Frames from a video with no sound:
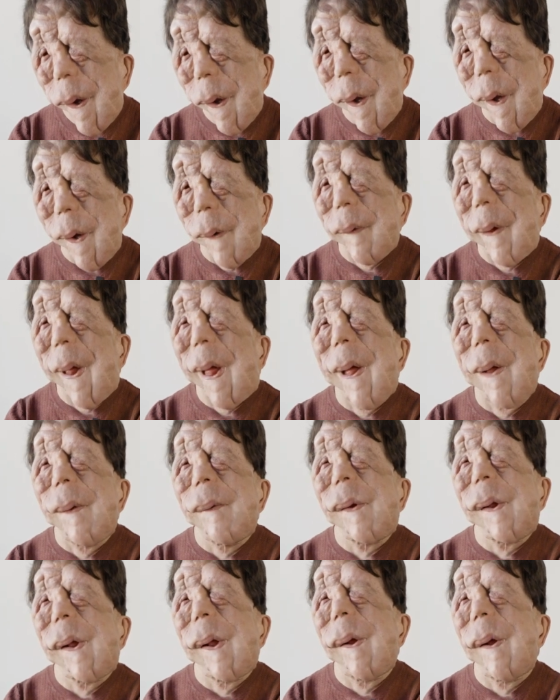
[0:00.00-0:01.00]
what have
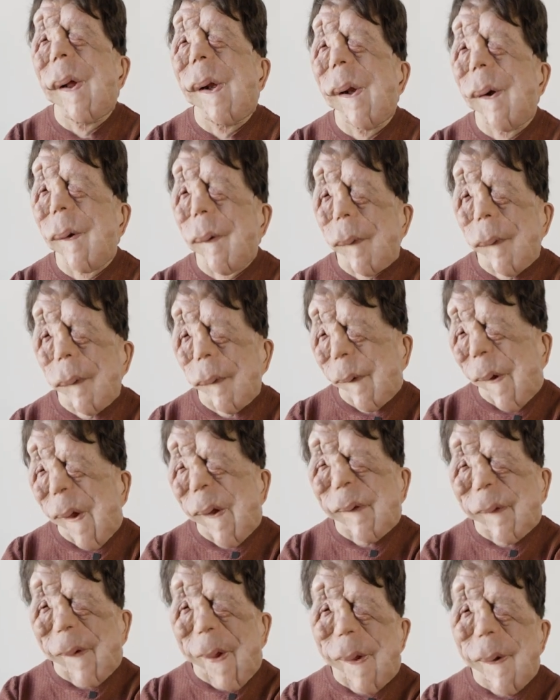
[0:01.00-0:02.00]
you, and then all
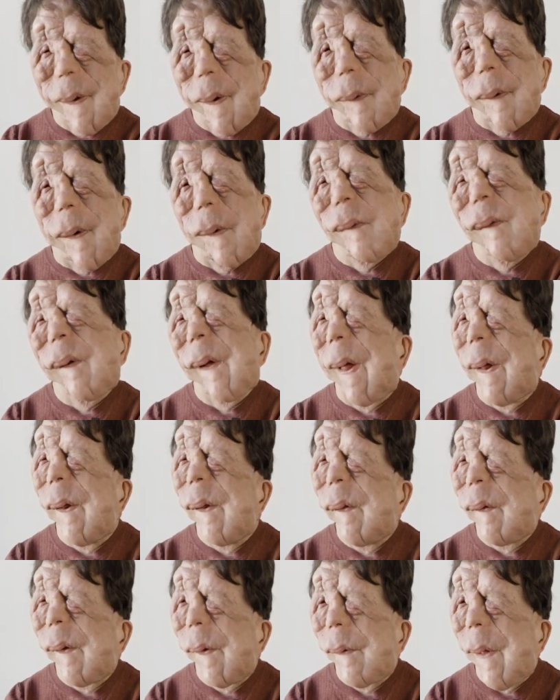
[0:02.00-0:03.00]
these like group
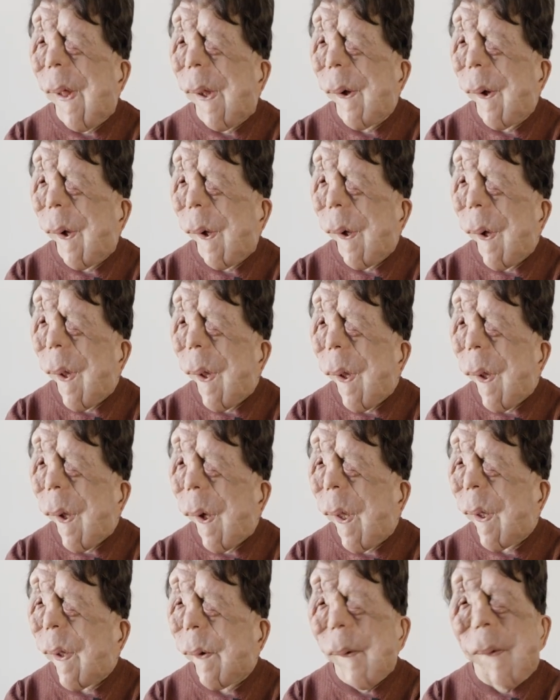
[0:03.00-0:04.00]
chats I'm in.
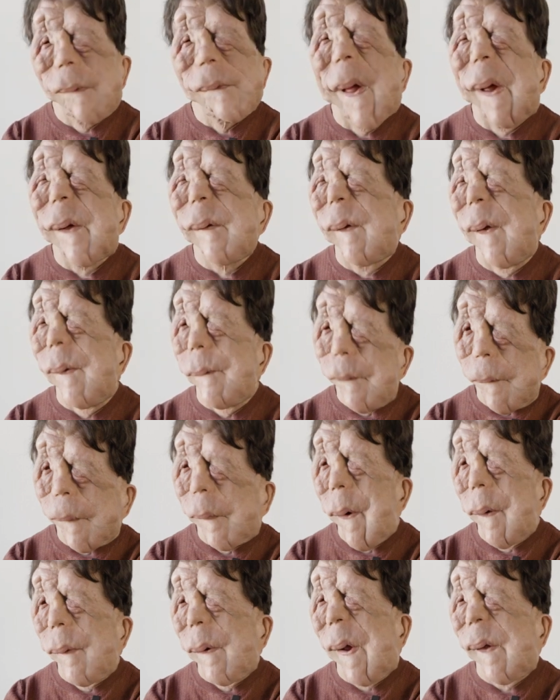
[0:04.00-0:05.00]
Like, I'm a massive
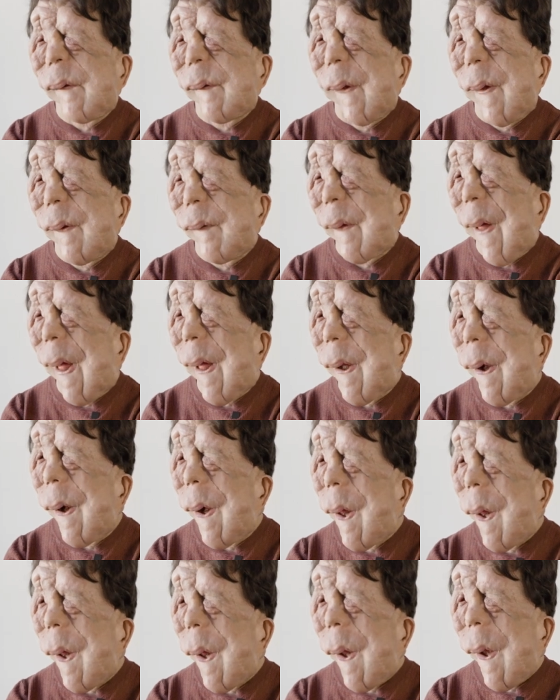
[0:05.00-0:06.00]
pro wrestling fan.
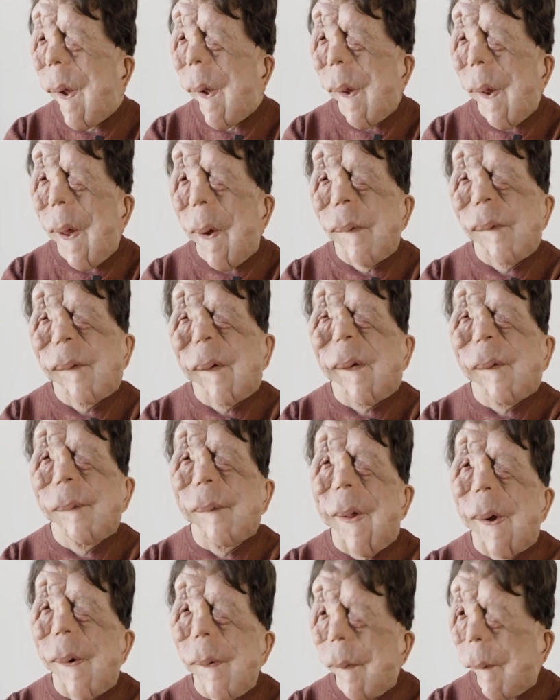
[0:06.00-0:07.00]
I've just
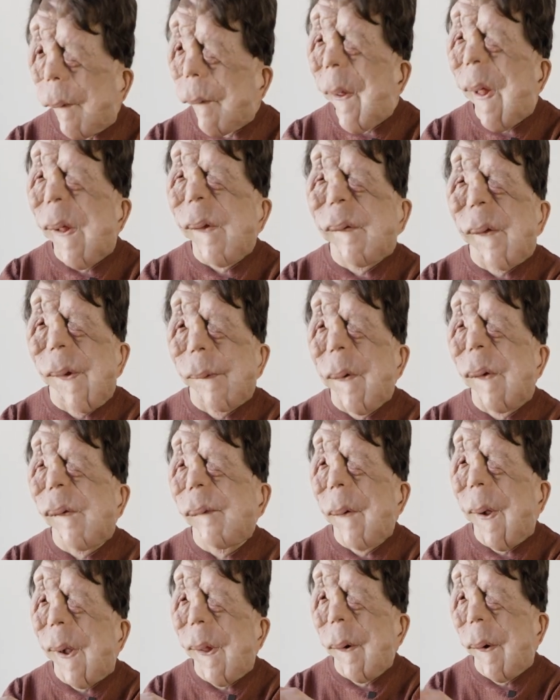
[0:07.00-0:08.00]
spent way too much
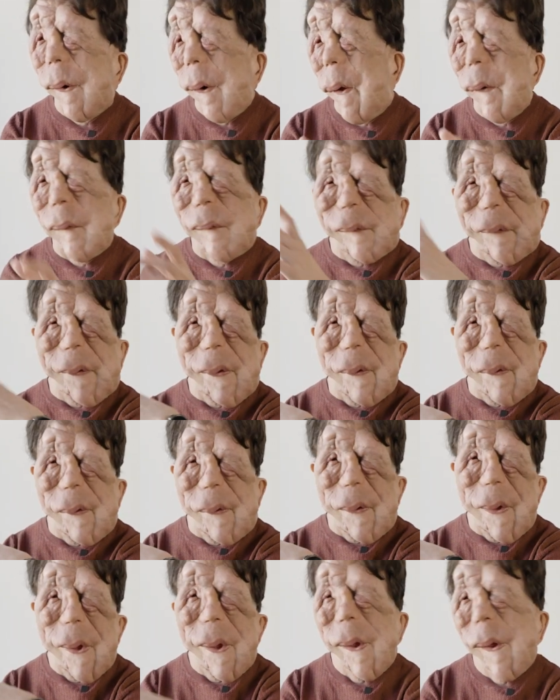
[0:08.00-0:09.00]
money on
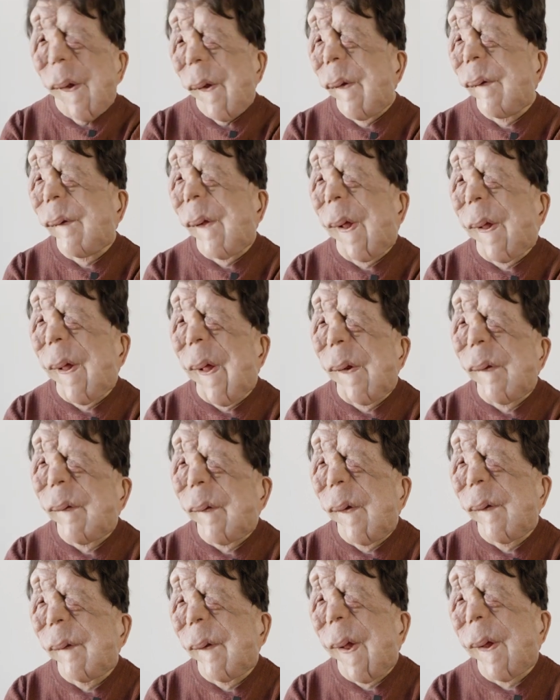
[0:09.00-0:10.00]
O2 tickets,
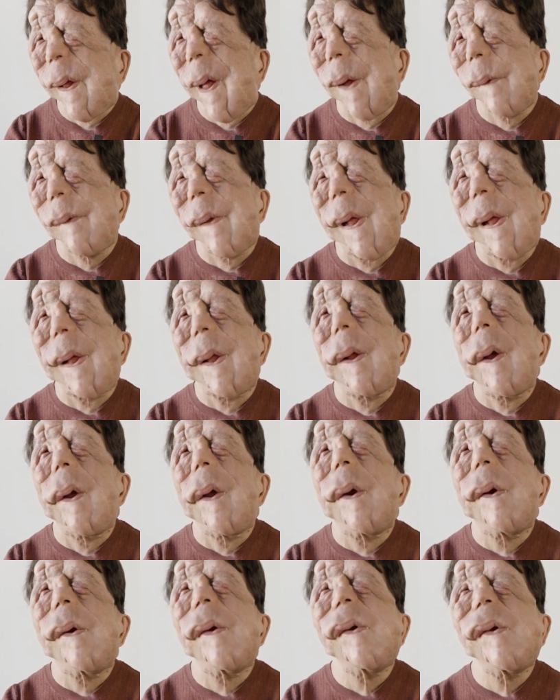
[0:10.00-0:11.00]
because they're coming
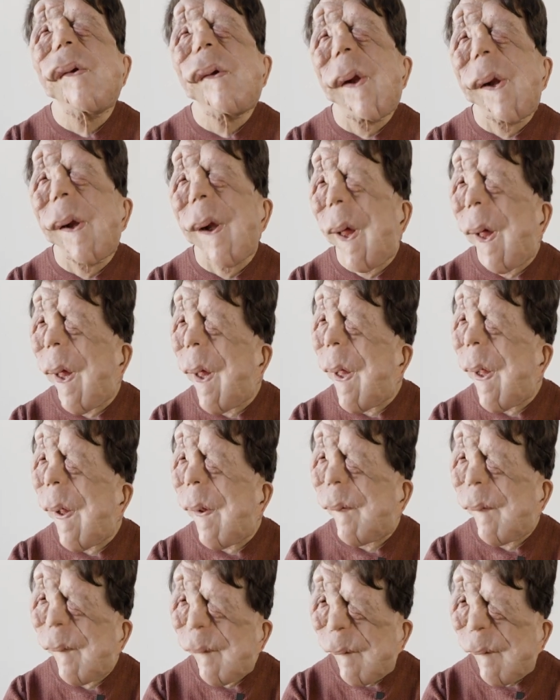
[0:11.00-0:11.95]
on July